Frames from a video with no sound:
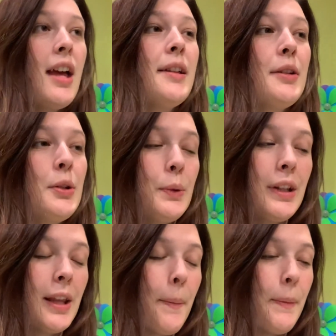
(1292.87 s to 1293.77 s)
So doing
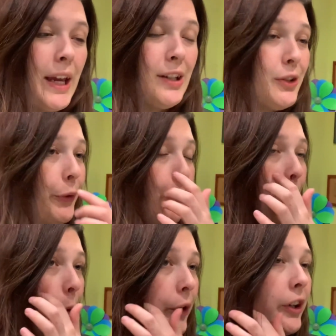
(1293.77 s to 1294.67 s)
them made to
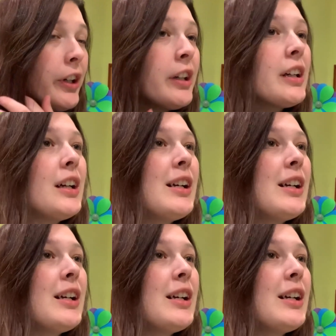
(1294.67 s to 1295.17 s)
order